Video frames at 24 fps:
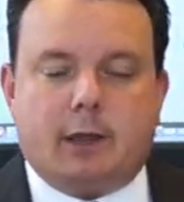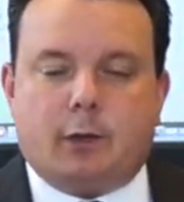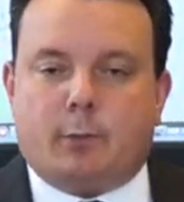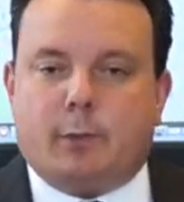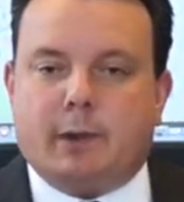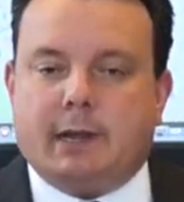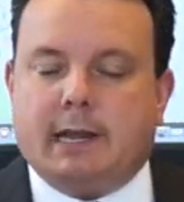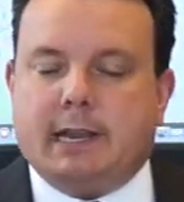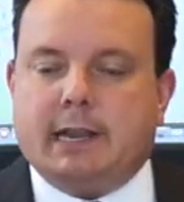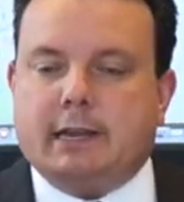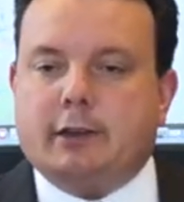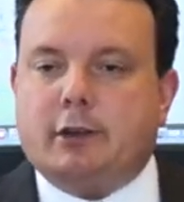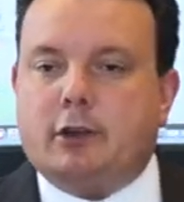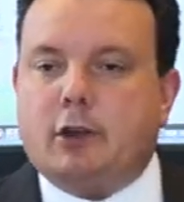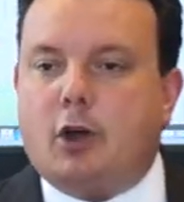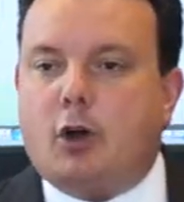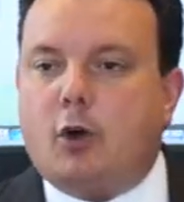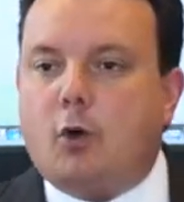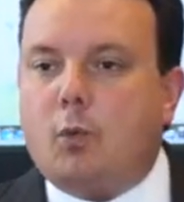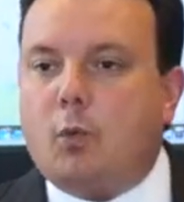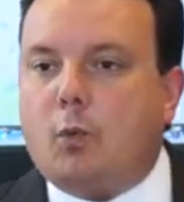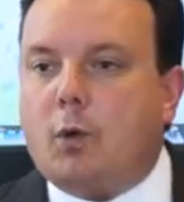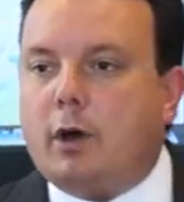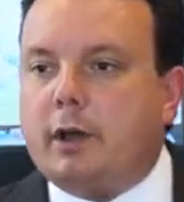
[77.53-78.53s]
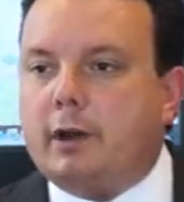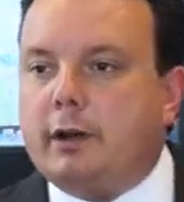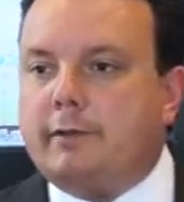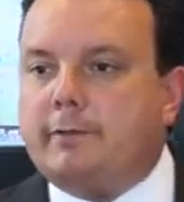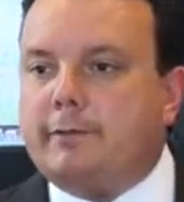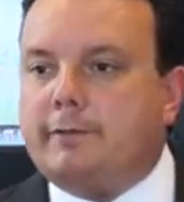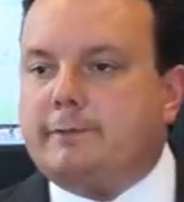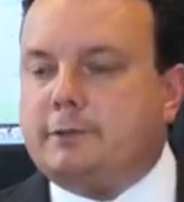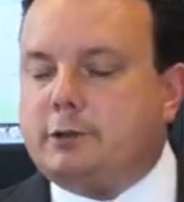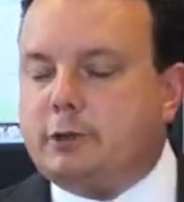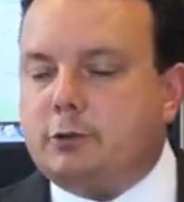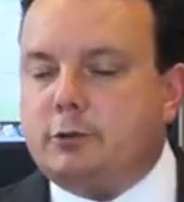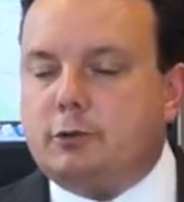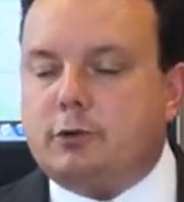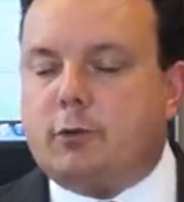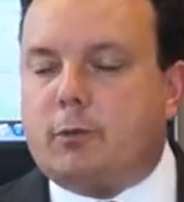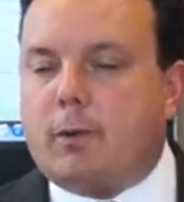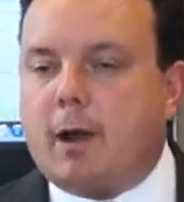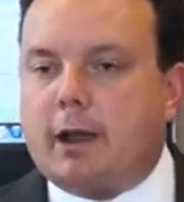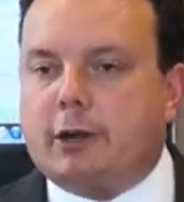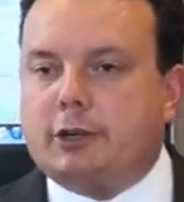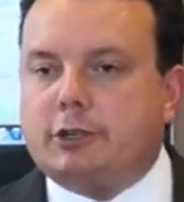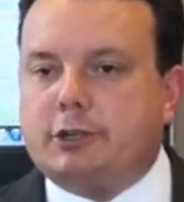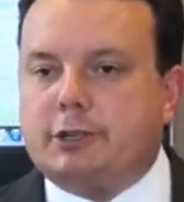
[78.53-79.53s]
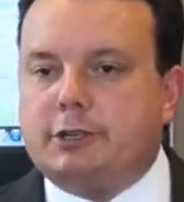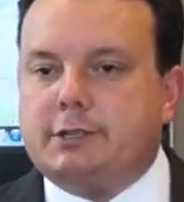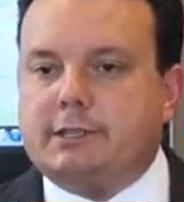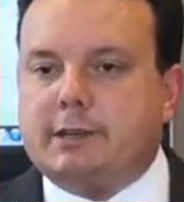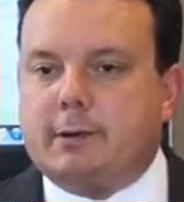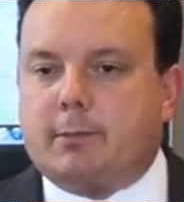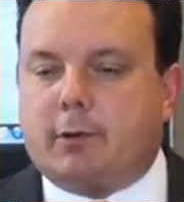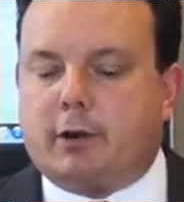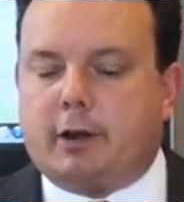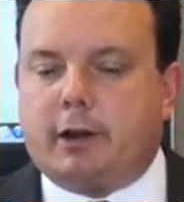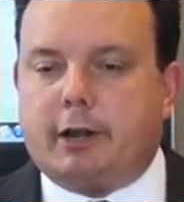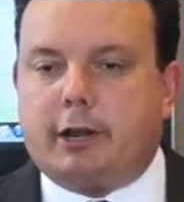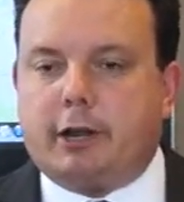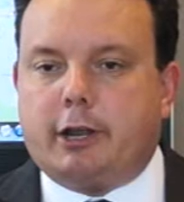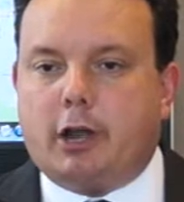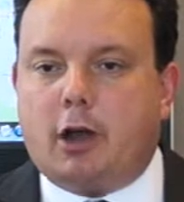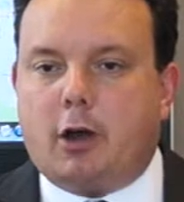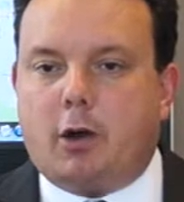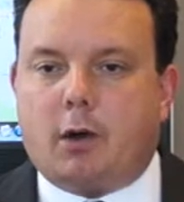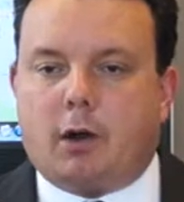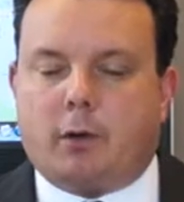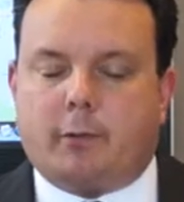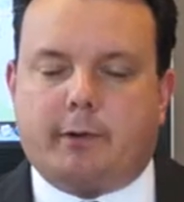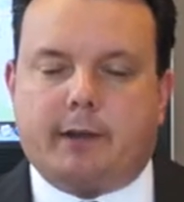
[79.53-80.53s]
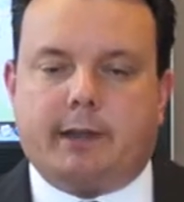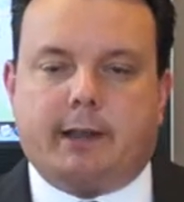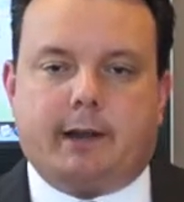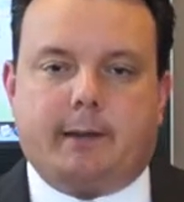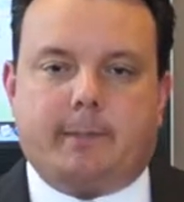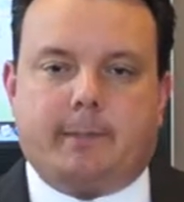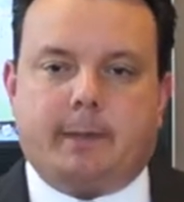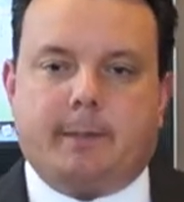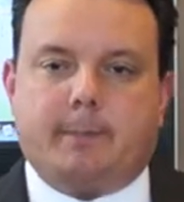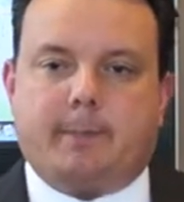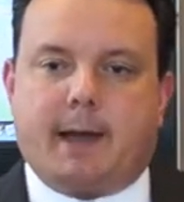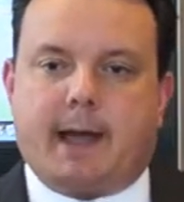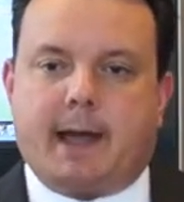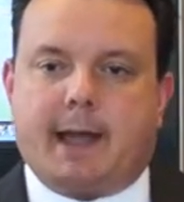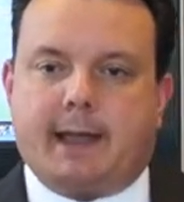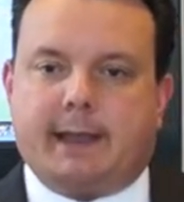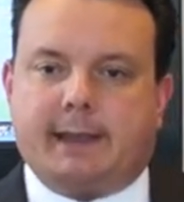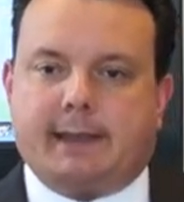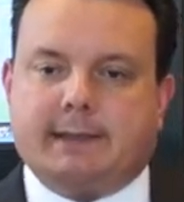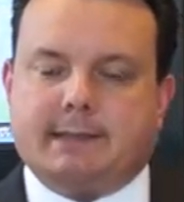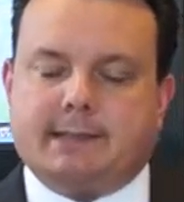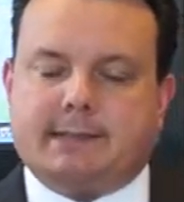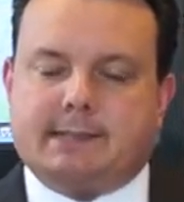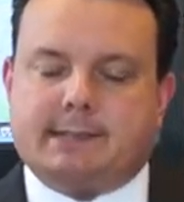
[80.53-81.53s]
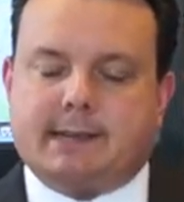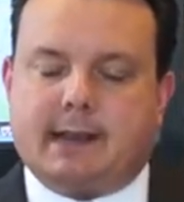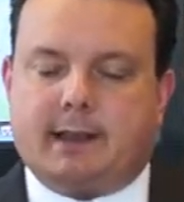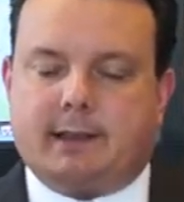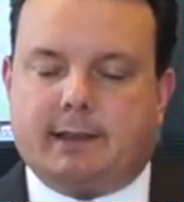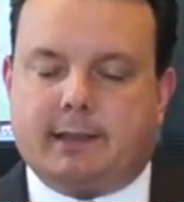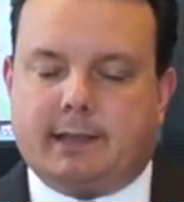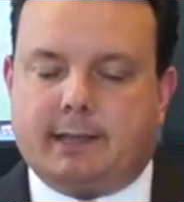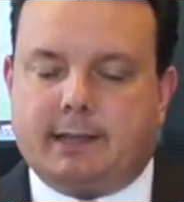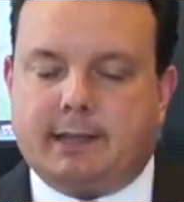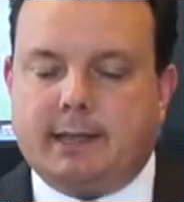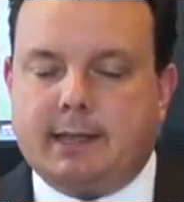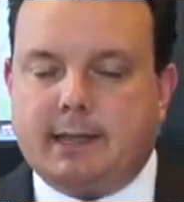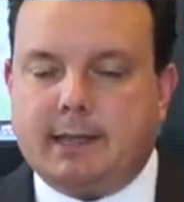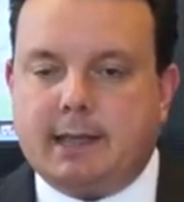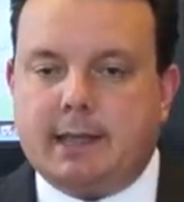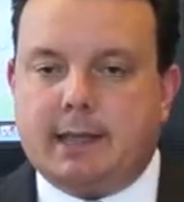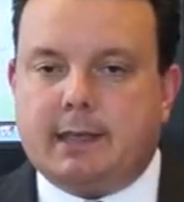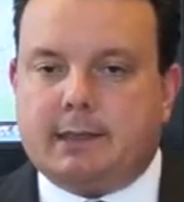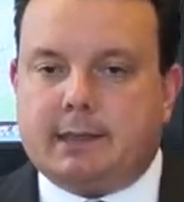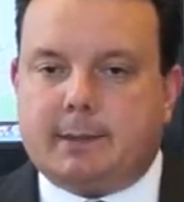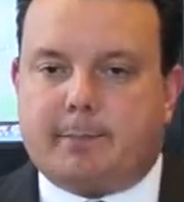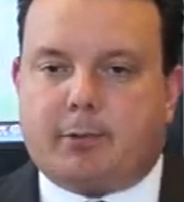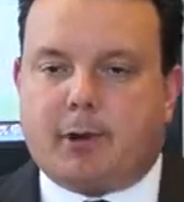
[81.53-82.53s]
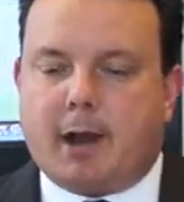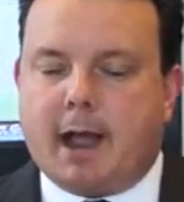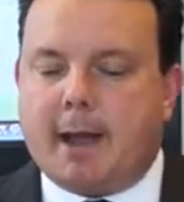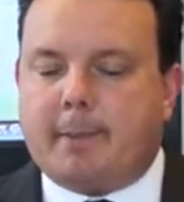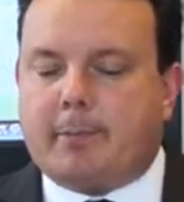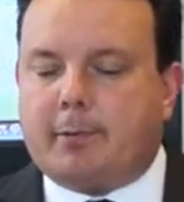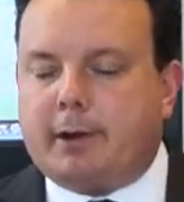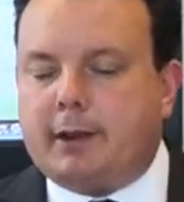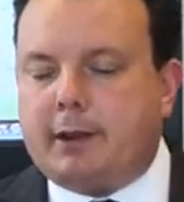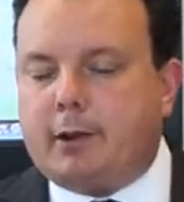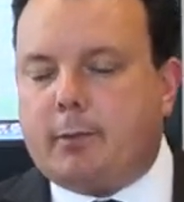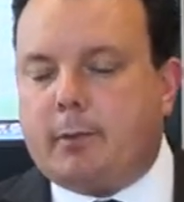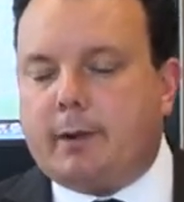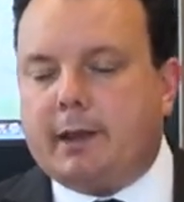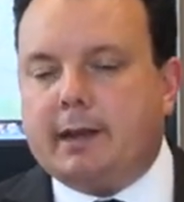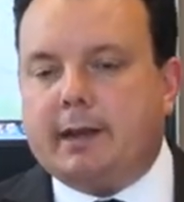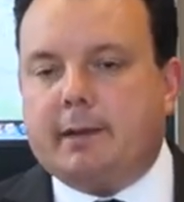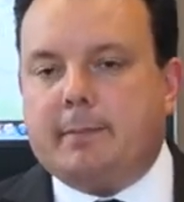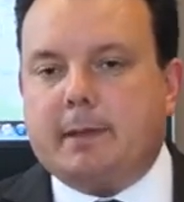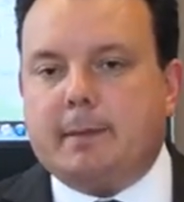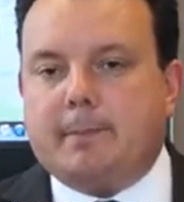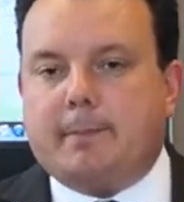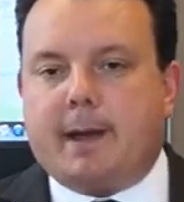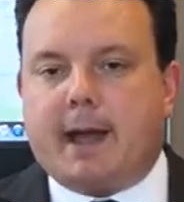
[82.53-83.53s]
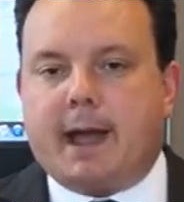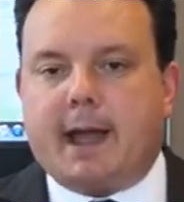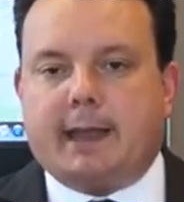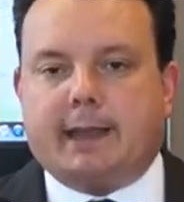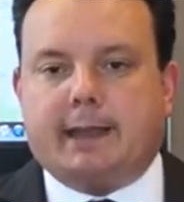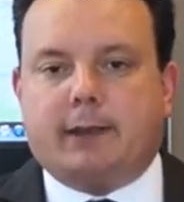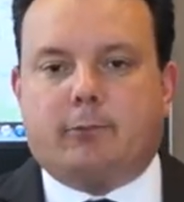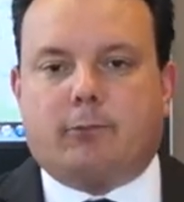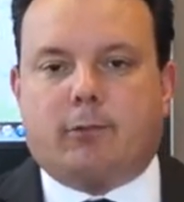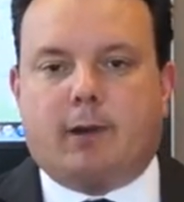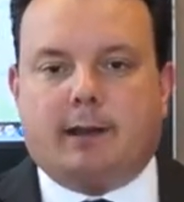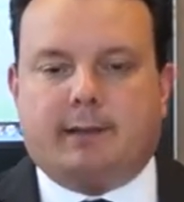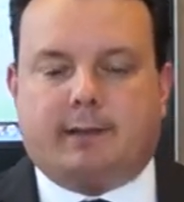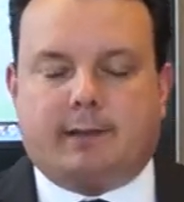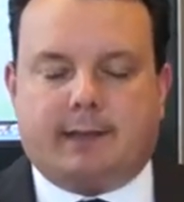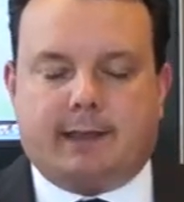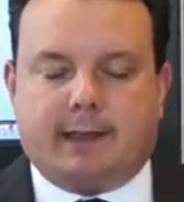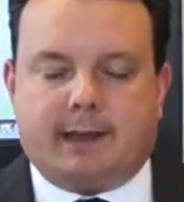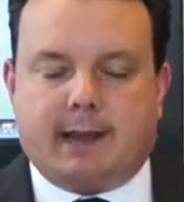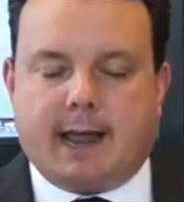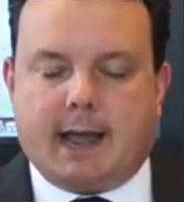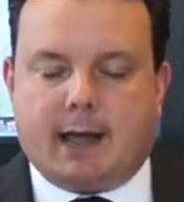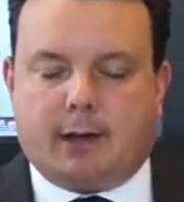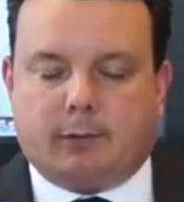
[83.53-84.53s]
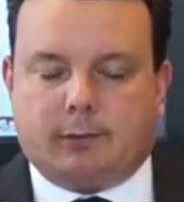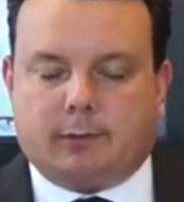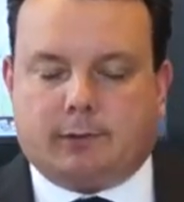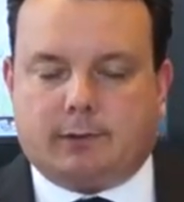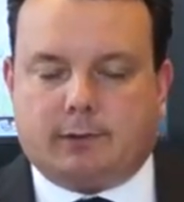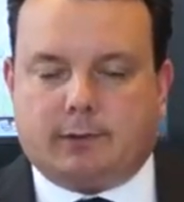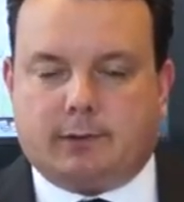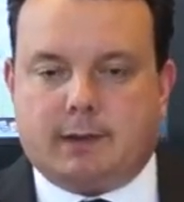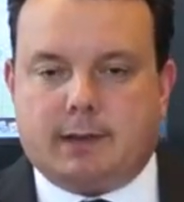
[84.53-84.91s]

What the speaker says: We need to know one of two directions that we're going to go. Are we going to be buying and selling the property, or are we going to be buying and renting it out?